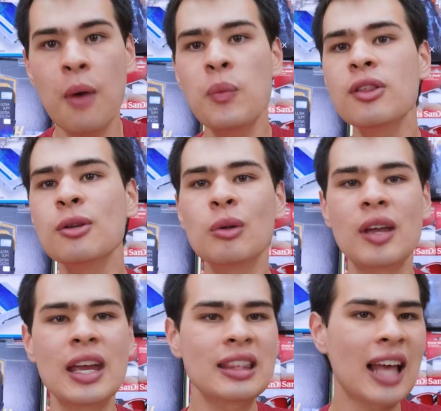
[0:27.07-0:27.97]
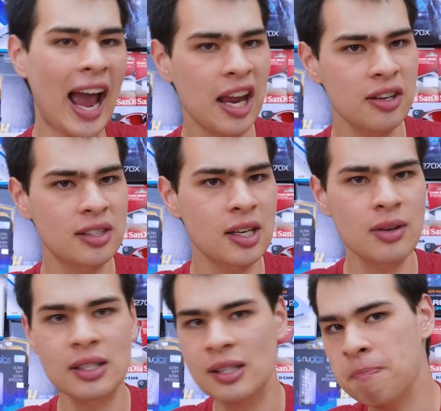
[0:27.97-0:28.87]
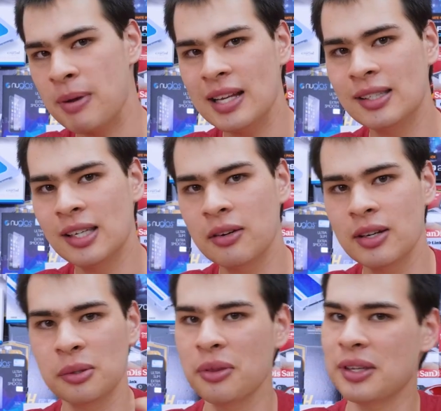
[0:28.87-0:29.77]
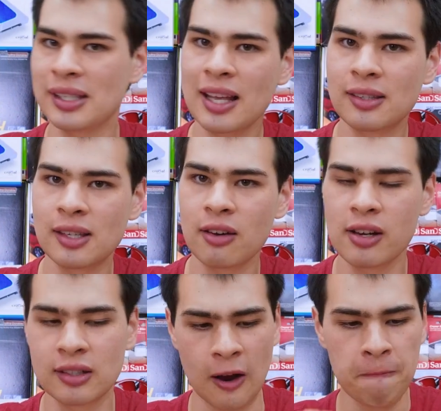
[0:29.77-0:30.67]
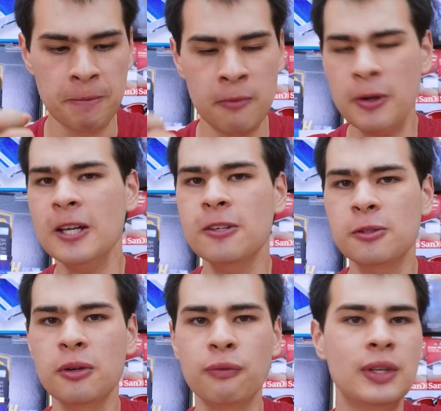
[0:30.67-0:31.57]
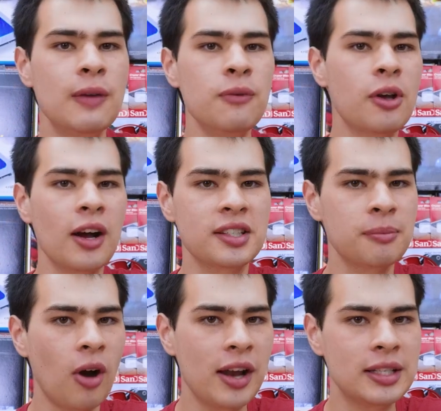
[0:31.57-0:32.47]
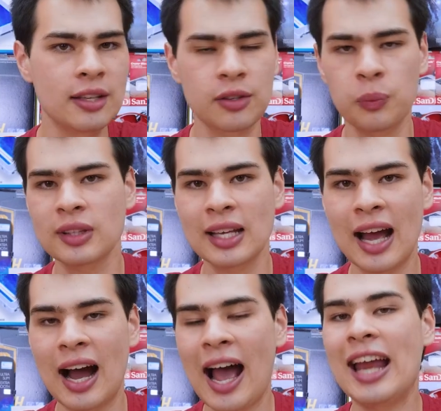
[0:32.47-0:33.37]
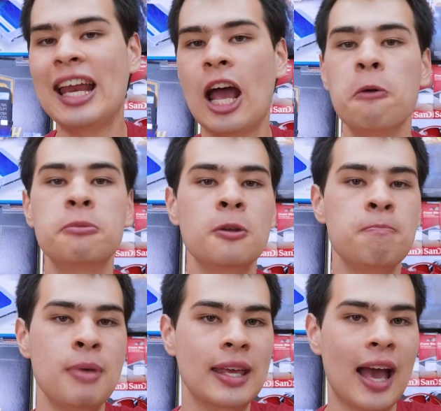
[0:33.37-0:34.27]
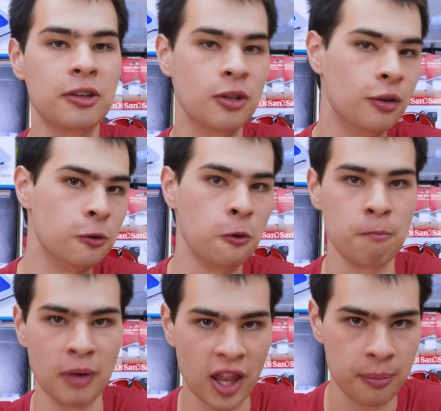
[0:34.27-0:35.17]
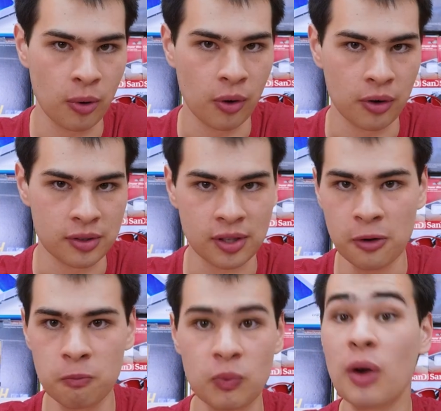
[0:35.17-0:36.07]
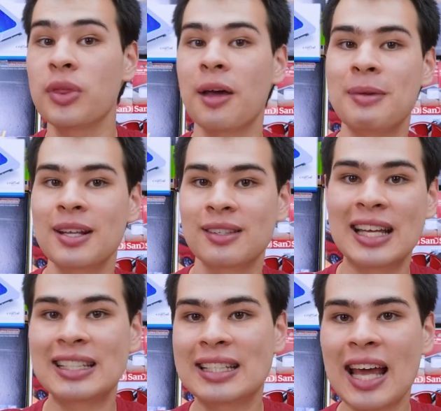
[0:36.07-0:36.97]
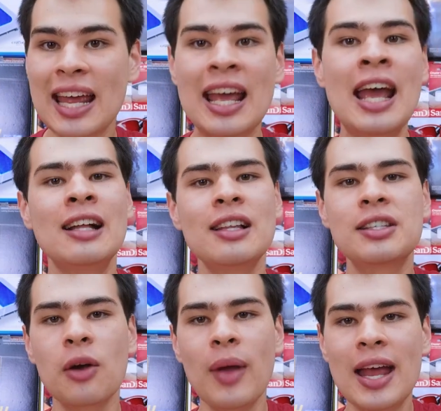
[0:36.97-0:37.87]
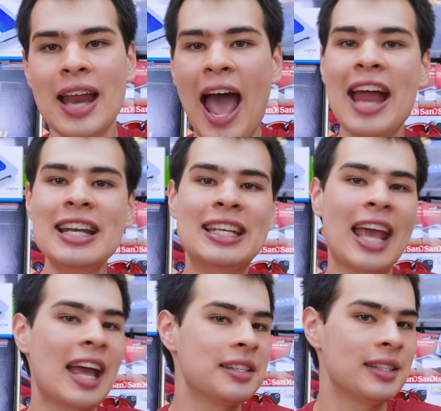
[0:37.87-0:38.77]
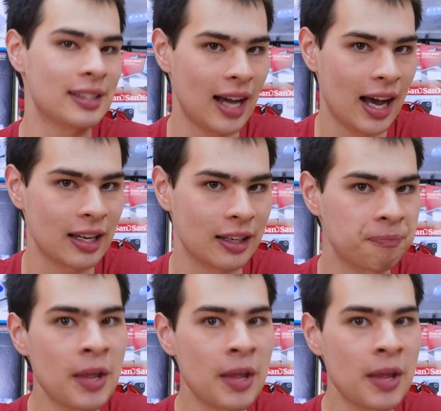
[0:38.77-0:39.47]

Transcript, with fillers: And whether you're looking at the H series, the B series or the Z series, we're going to sort of give you guys some ideas on what they are and help to pick out your new motherboard. So, well, with that being said, today, let's go ahead and get started.